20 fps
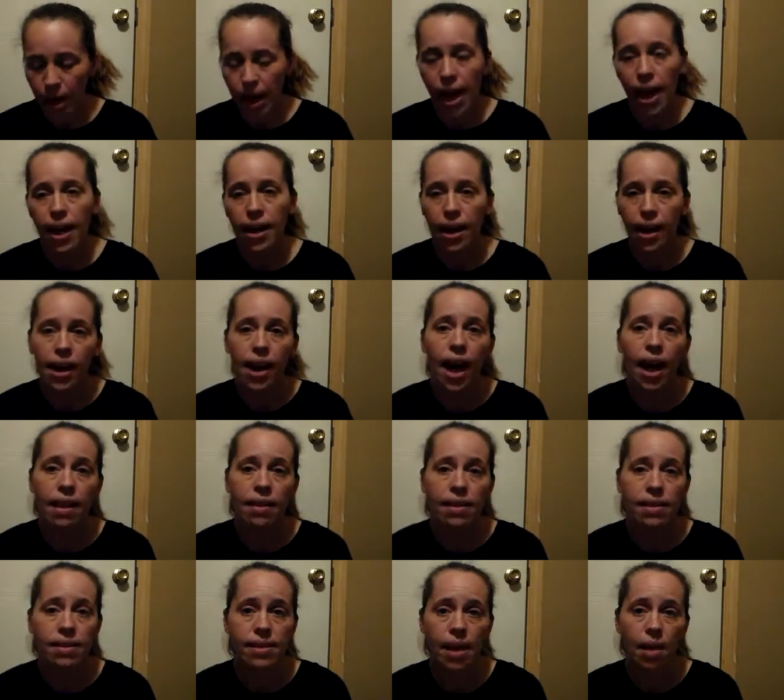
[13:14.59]
I went ahead and
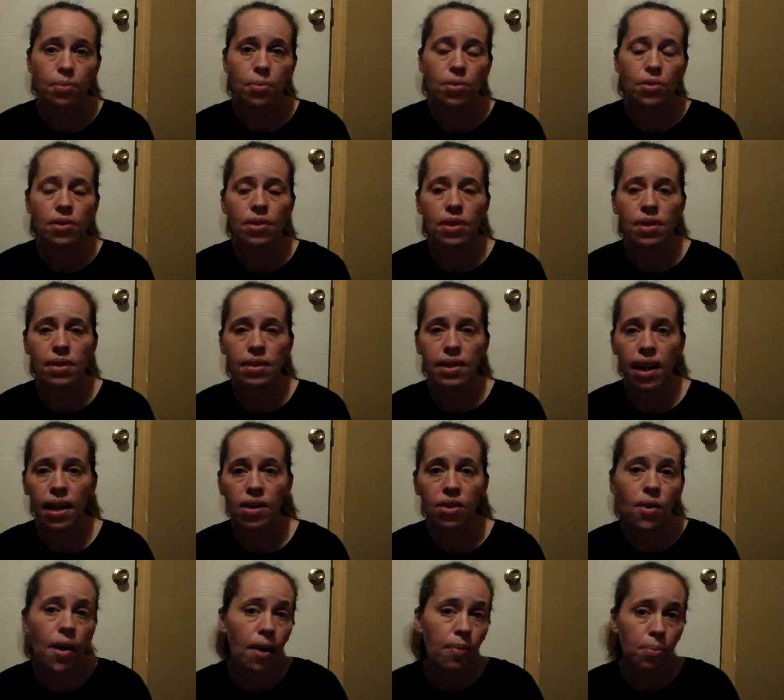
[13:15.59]
got the samples
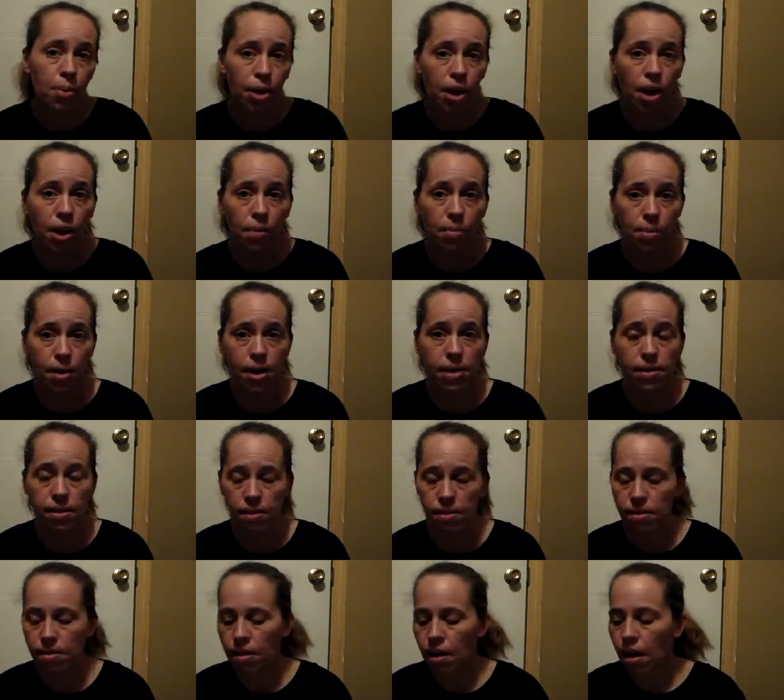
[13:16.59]
because they do have pretty good
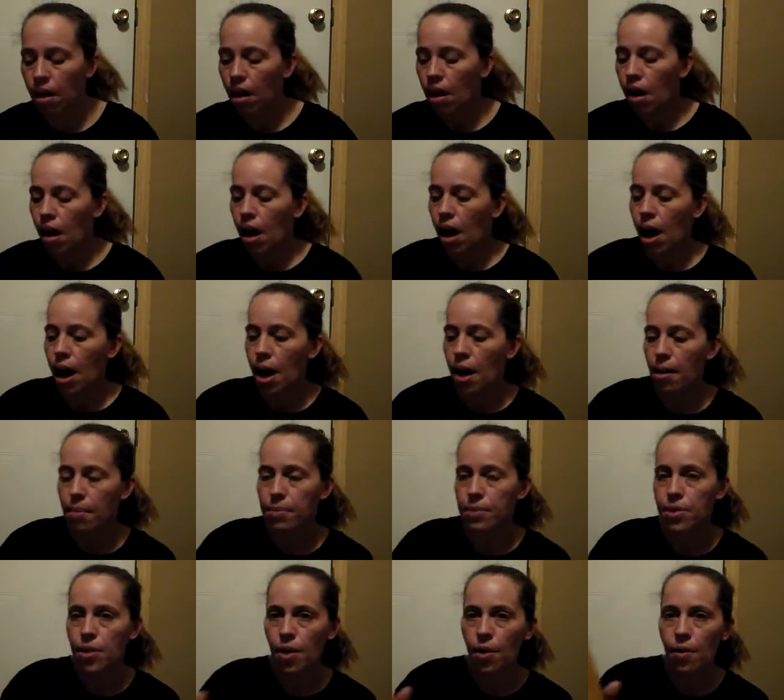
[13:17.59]
prices.
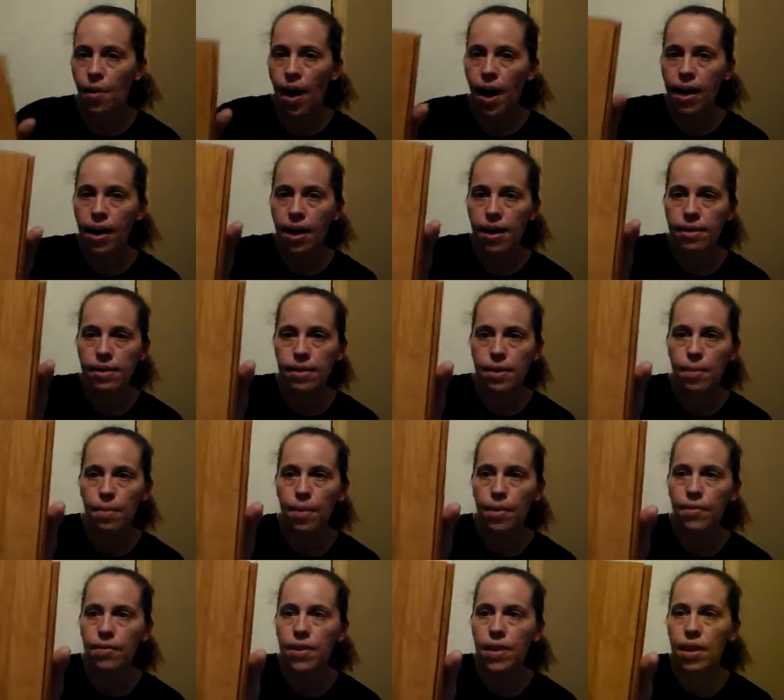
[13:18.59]
Um, so I got
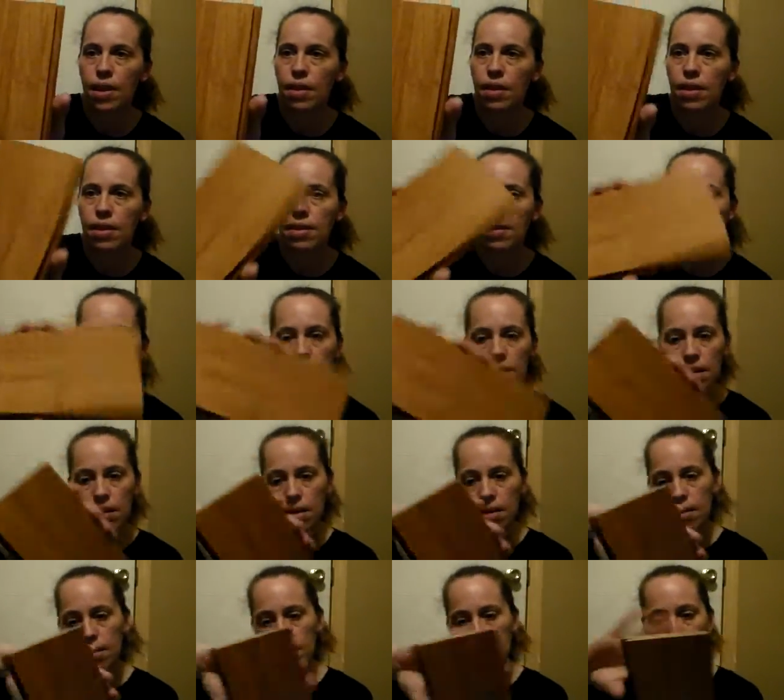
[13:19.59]
some of the, this
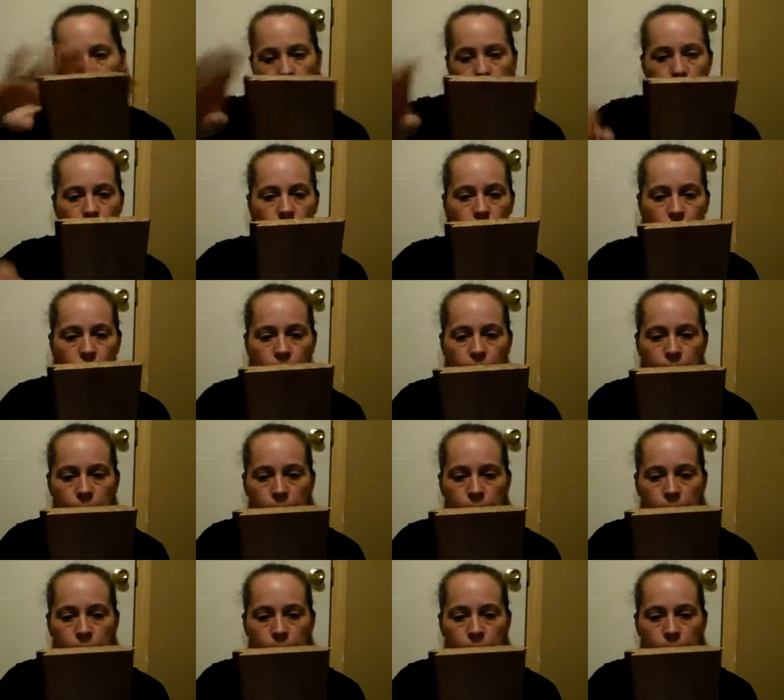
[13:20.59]
is